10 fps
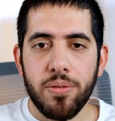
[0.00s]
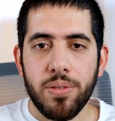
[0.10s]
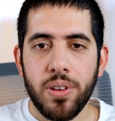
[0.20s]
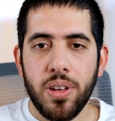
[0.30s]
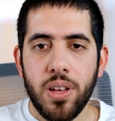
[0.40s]
have.
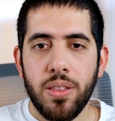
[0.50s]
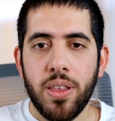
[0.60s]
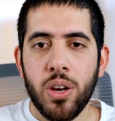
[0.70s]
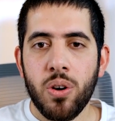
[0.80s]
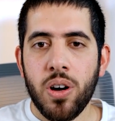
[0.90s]

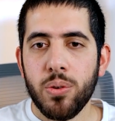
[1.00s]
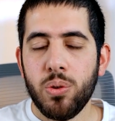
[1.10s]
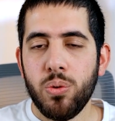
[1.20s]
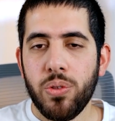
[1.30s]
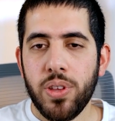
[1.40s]
They know how
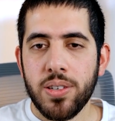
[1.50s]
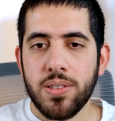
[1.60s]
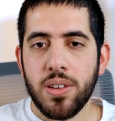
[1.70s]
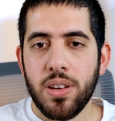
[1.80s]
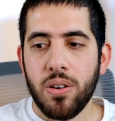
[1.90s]
to do
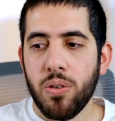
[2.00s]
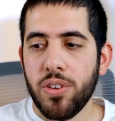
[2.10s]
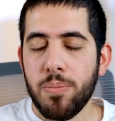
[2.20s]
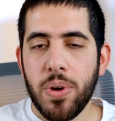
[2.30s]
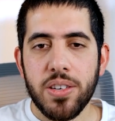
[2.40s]
things
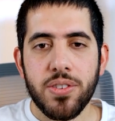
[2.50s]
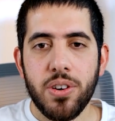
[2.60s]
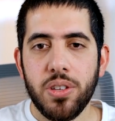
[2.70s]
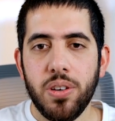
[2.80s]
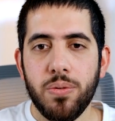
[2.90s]
over the past
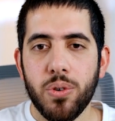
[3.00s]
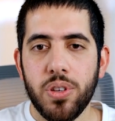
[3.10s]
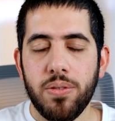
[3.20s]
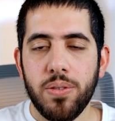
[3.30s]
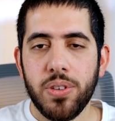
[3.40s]
30,
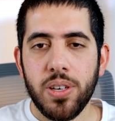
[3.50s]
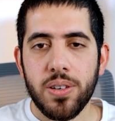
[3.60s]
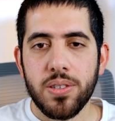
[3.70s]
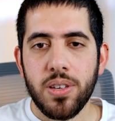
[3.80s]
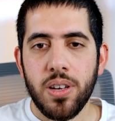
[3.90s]
40, 50
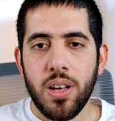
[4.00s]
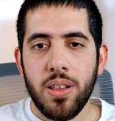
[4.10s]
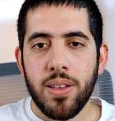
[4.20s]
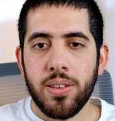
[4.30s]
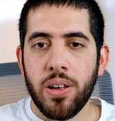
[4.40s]
years
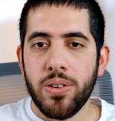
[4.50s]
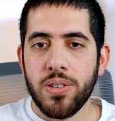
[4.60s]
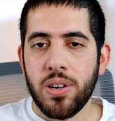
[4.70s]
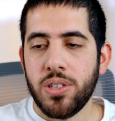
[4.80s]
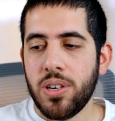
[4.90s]
that
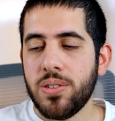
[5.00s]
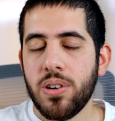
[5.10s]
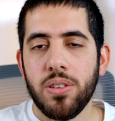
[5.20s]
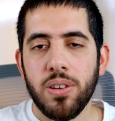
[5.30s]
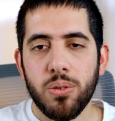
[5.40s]
others are just
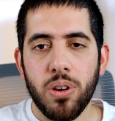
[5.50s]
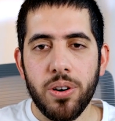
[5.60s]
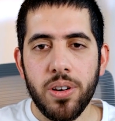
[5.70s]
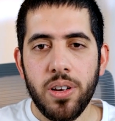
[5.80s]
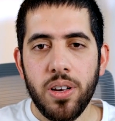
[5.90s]
starting to
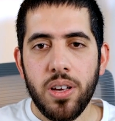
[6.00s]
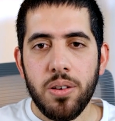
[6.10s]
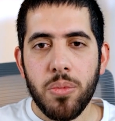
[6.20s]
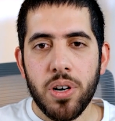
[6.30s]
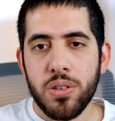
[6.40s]
learn.
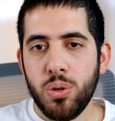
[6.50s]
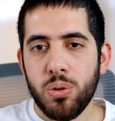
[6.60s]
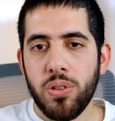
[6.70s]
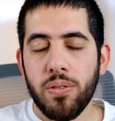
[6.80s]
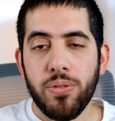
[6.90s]
But it's
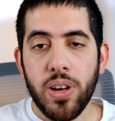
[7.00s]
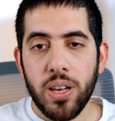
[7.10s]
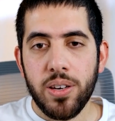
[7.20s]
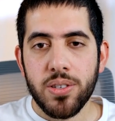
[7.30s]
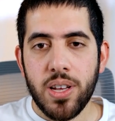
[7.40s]
due to their
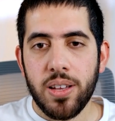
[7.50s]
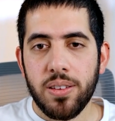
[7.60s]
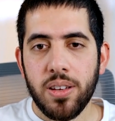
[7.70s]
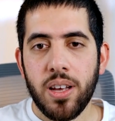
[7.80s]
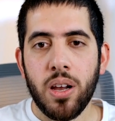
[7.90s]
failures
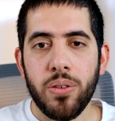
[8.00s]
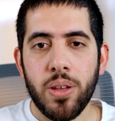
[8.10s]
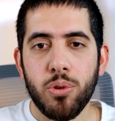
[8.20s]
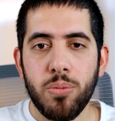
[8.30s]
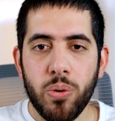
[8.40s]
that allow
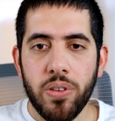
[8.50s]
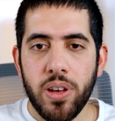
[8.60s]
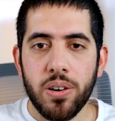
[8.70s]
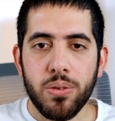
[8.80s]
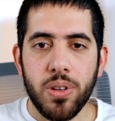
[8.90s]
them to be where
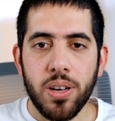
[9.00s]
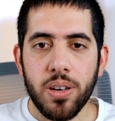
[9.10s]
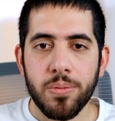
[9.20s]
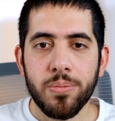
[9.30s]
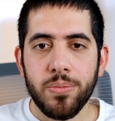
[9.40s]
they are today.